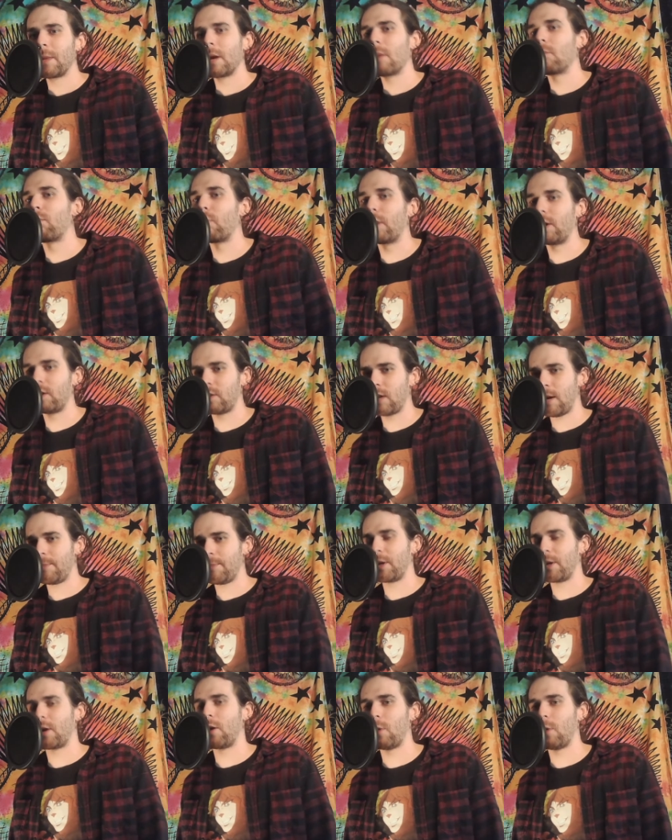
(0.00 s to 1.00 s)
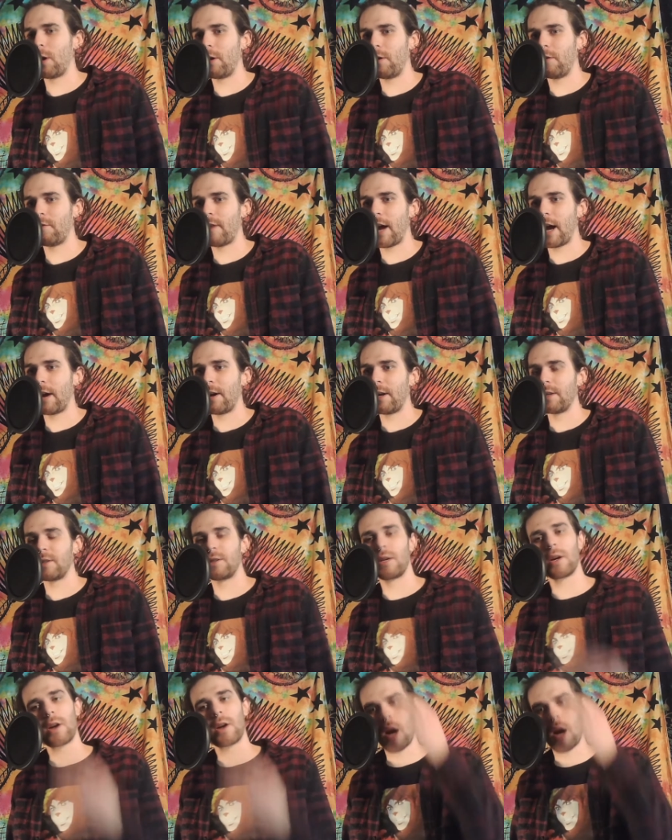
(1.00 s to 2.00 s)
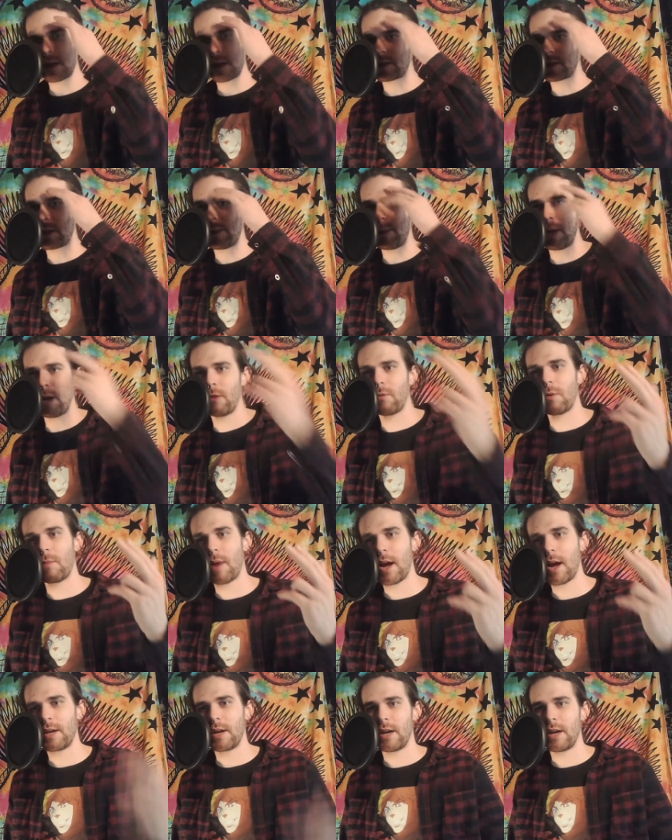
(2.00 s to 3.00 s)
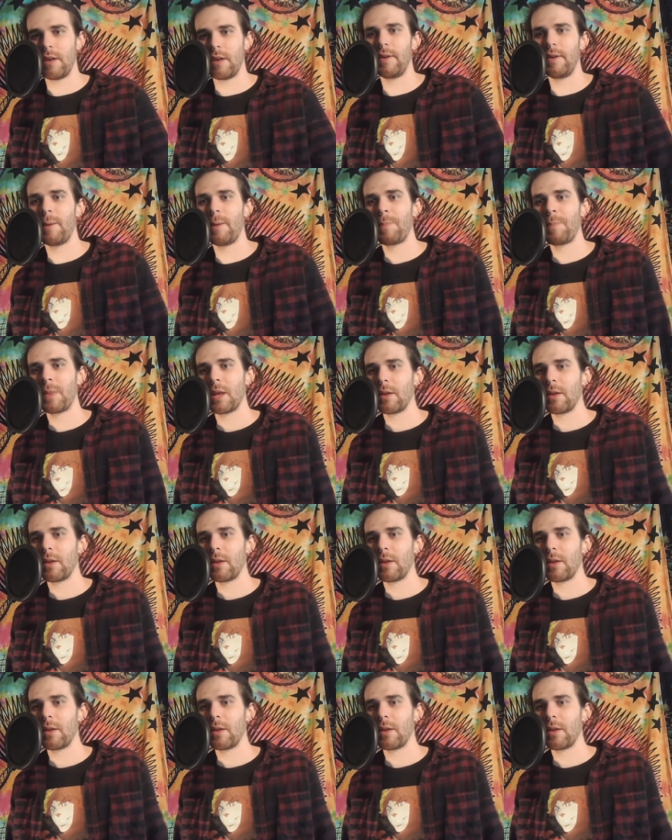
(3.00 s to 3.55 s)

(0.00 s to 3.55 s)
brings up the coronavirus. They're constantly being reminded of it.